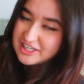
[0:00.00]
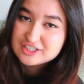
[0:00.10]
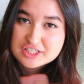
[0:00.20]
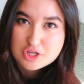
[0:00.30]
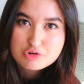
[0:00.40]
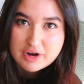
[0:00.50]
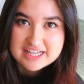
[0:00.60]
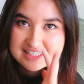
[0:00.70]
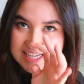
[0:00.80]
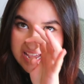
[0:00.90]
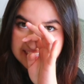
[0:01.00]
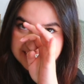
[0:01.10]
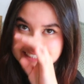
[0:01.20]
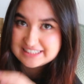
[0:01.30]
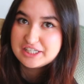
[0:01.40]
looks a little crazy. I
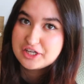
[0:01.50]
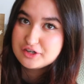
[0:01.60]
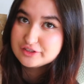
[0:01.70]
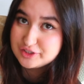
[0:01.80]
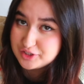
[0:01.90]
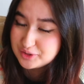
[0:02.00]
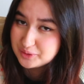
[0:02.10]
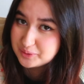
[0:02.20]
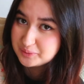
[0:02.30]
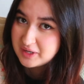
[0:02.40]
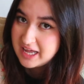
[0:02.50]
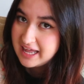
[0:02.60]
think it's a little too